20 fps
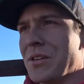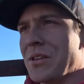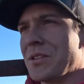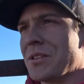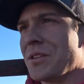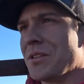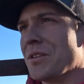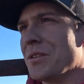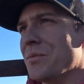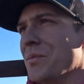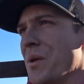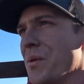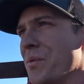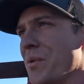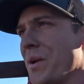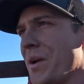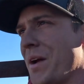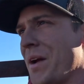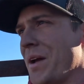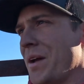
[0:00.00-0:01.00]
It's a good
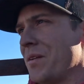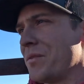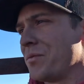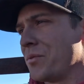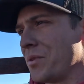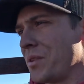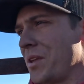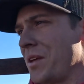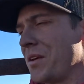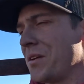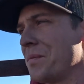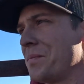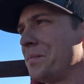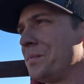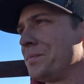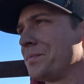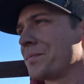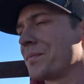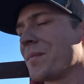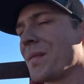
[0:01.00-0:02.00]
memory I have with him.
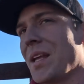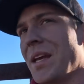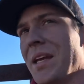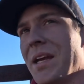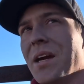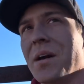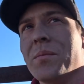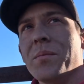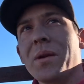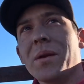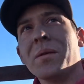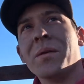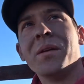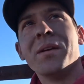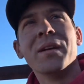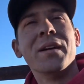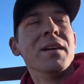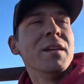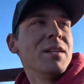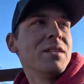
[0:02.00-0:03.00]
He helped me
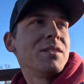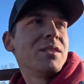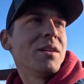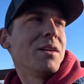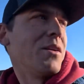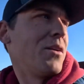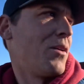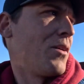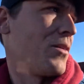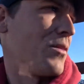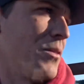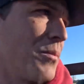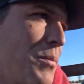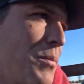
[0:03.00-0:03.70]
set all the